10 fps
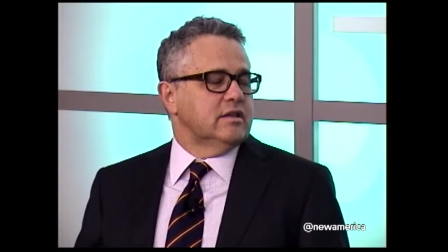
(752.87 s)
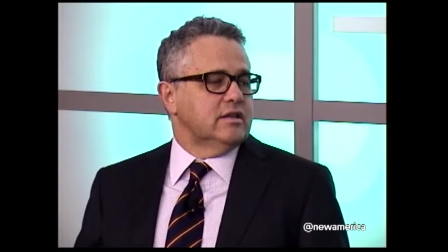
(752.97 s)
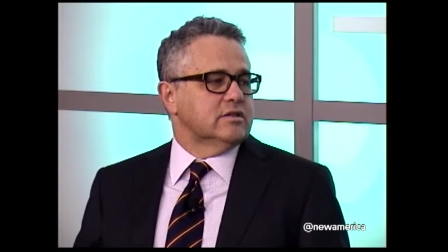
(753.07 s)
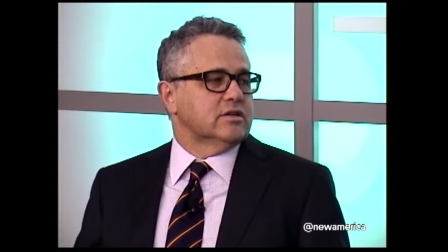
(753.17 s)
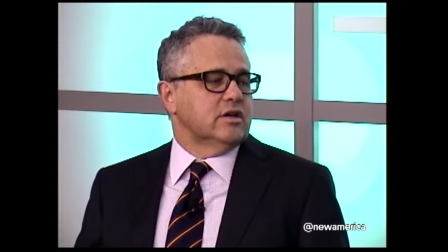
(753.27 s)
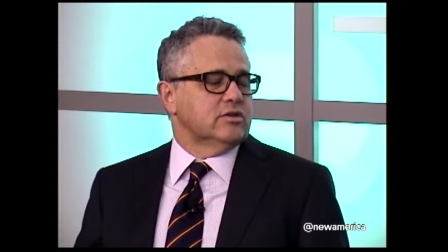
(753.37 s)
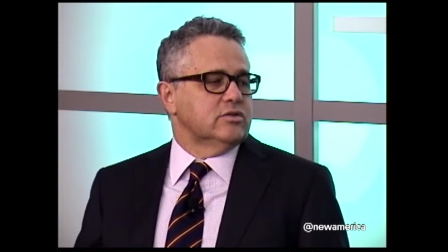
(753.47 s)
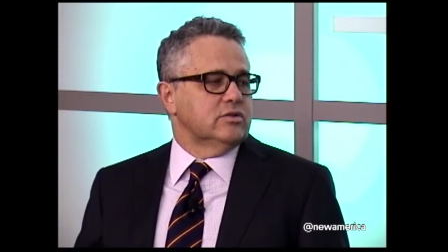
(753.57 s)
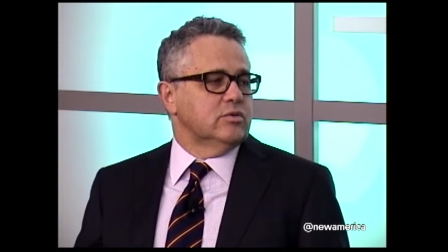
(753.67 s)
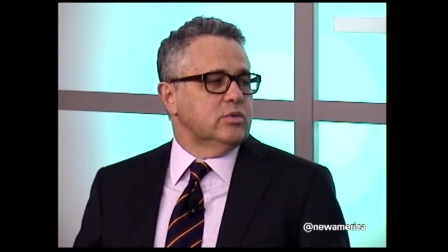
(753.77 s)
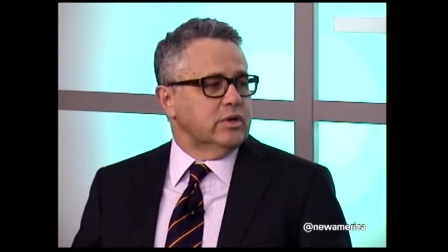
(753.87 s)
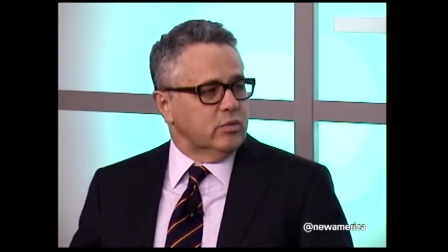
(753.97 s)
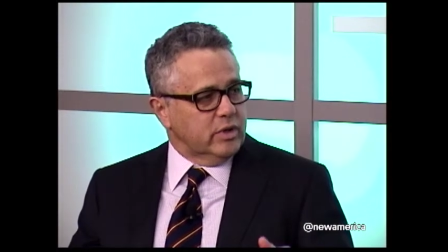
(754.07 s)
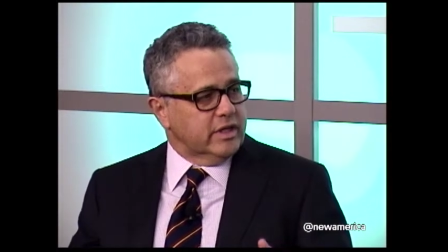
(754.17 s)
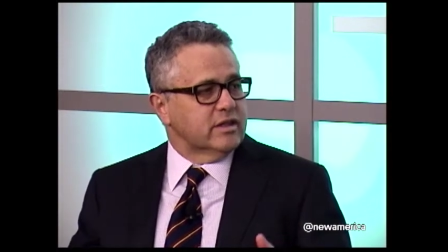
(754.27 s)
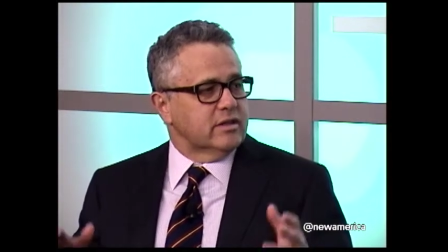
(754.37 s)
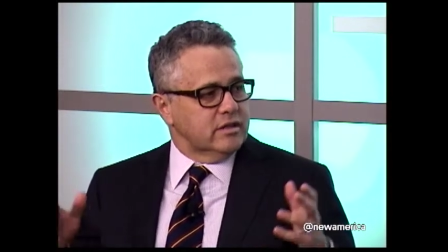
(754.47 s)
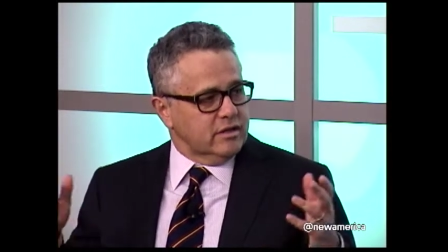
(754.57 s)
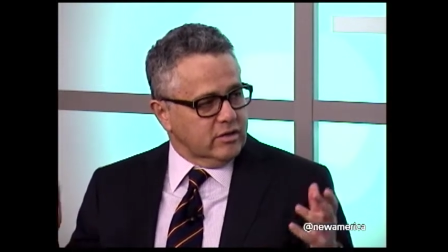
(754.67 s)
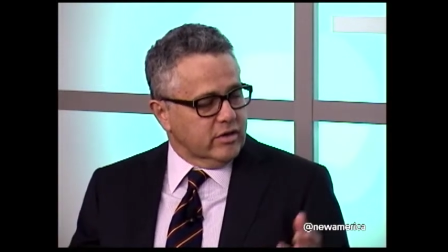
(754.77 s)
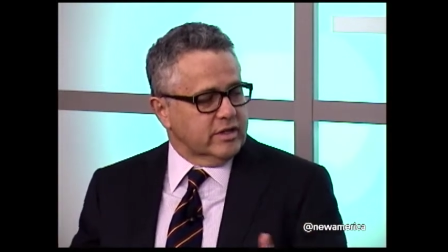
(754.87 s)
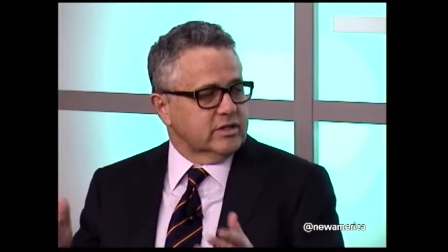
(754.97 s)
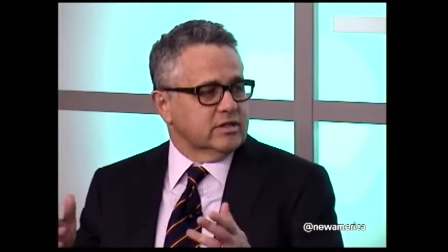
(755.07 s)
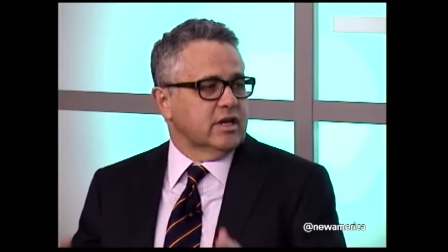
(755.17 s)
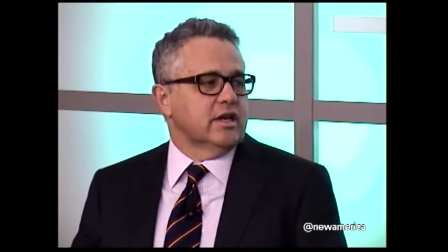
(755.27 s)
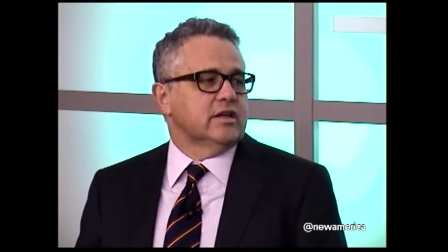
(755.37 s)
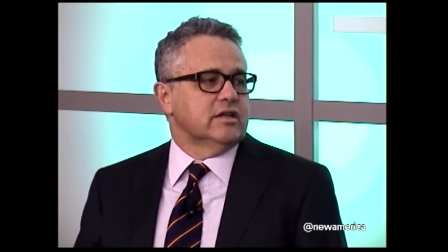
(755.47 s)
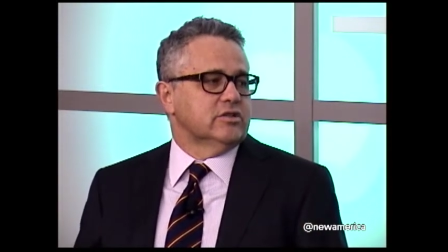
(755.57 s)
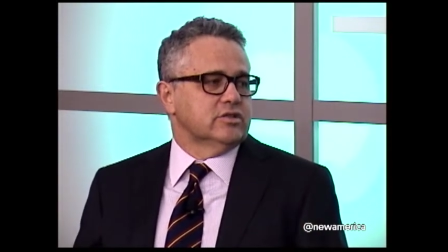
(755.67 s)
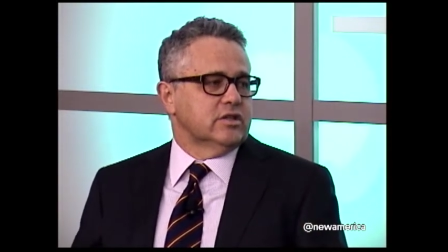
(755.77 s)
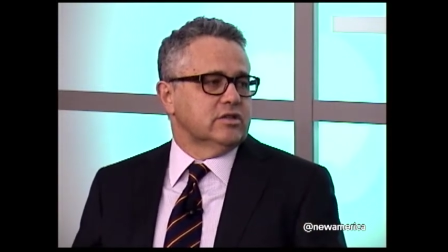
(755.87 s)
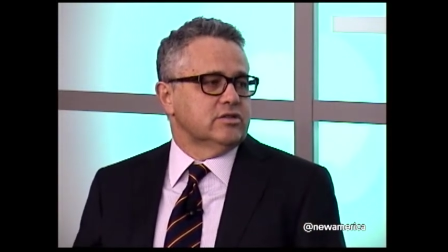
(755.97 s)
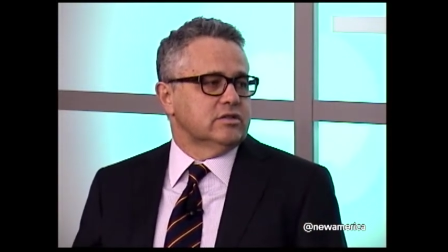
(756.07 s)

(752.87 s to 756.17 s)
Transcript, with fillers: this with the Great Society legislation.